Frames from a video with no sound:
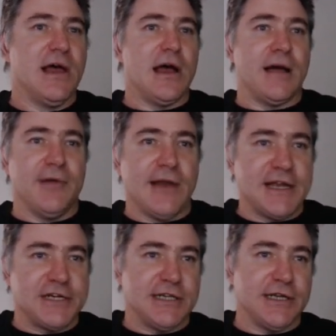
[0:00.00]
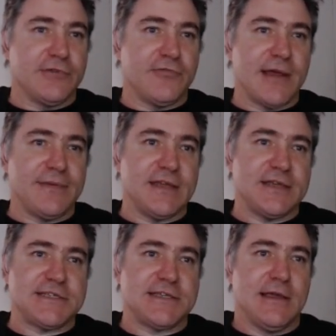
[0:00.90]
I'm not actually going to run
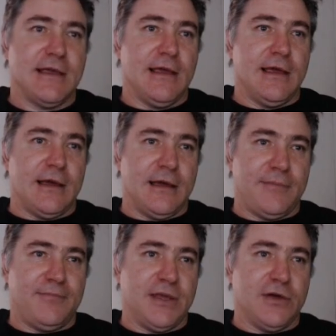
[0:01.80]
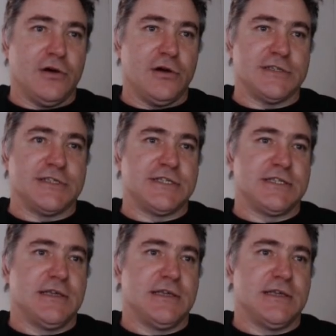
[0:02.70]
this because